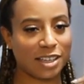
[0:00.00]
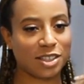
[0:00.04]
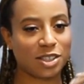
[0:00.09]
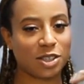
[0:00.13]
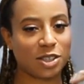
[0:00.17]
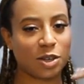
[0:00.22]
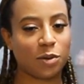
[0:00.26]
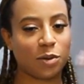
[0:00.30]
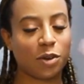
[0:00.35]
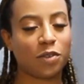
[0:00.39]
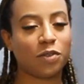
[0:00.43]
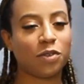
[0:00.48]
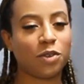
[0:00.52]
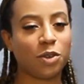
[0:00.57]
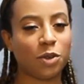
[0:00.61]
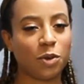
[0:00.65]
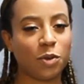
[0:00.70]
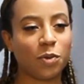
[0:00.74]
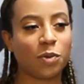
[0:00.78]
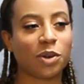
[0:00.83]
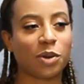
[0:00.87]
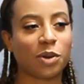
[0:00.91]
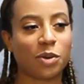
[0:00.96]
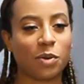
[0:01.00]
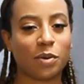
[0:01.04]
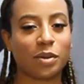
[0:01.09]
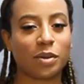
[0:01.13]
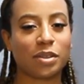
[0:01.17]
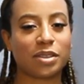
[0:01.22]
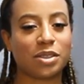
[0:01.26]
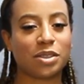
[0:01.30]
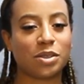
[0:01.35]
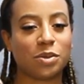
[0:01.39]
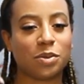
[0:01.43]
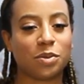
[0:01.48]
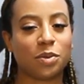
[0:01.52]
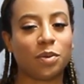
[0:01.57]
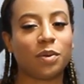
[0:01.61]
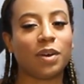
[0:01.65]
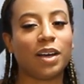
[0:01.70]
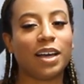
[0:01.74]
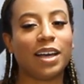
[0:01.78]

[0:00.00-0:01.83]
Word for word: So yes. if you were going to